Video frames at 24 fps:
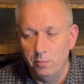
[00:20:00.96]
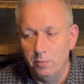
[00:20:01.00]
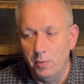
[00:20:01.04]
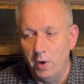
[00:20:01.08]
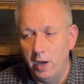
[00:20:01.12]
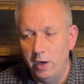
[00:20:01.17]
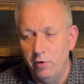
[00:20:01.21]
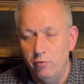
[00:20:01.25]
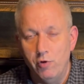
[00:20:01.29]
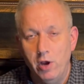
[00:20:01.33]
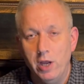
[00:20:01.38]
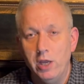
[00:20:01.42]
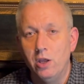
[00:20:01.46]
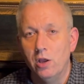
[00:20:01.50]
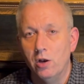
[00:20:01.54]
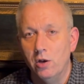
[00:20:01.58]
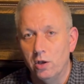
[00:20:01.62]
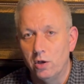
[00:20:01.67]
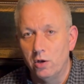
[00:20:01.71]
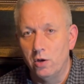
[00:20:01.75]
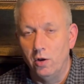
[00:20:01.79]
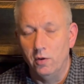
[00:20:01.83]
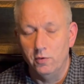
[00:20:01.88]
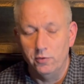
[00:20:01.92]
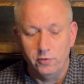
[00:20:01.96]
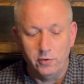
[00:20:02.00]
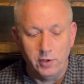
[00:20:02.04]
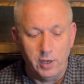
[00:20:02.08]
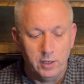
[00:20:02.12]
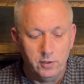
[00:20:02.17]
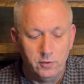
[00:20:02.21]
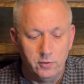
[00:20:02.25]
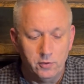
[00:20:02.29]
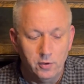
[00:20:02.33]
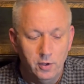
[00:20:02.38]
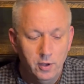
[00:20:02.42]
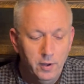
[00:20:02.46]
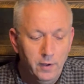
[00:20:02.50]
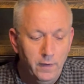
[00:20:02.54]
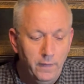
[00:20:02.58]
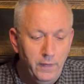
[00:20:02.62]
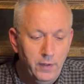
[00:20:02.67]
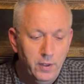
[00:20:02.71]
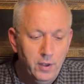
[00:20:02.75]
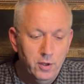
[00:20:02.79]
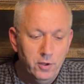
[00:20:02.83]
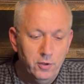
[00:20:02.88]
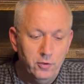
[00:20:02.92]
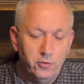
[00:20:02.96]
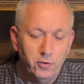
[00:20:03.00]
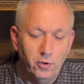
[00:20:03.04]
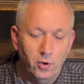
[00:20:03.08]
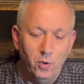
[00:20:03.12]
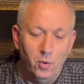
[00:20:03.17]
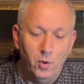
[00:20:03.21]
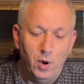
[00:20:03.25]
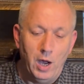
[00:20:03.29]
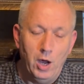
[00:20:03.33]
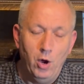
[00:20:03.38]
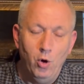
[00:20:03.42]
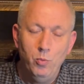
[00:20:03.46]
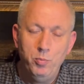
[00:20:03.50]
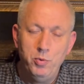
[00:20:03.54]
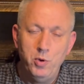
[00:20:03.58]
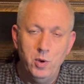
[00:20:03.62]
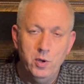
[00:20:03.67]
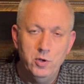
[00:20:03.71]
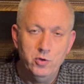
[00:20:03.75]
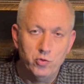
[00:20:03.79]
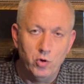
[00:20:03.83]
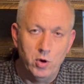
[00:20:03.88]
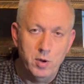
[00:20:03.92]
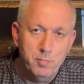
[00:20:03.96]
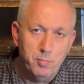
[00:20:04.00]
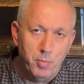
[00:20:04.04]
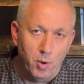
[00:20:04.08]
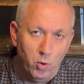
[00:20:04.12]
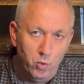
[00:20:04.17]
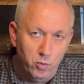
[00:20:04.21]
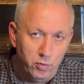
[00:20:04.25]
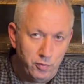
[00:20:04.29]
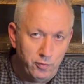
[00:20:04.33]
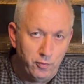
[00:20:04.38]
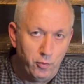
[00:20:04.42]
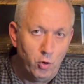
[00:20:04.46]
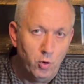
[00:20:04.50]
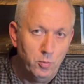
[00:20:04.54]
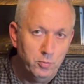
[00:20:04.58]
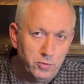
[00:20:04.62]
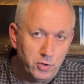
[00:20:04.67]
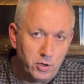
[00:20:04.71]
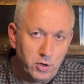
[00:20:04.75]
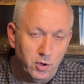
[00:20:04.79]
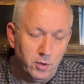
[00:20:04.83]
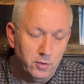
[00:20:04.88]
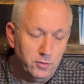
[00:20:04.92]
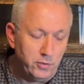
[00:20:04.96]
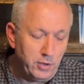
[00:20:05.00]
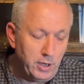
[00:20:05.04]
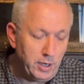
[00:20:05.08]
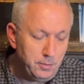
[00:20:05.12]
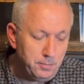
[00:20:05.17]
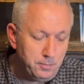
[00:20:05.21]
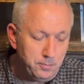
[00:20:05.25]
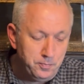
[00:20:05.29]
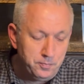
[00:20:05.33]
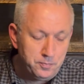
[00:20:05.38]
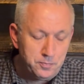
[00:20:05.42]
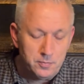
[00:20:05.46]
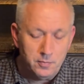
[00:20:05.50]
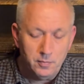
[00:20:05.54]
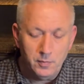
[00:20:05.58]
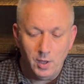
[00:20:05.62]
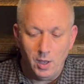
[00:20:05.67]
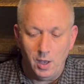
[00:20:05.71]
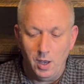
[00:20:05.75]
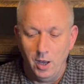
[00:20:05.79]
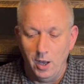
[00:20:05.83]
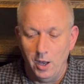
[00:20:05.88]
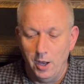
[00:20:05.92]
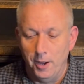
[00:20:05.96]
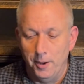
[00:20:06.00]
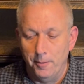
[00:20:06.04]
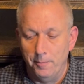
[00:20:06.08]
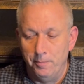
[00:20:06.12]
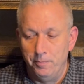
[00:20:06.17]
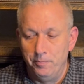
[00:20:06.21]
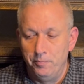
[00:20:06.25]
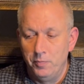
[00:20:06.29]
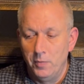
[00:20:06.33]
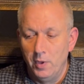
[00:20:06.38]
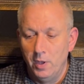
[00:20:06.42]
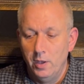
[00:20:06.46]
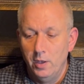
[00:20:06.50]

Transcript: my regular content. So I hope you enjoy both forms of content. And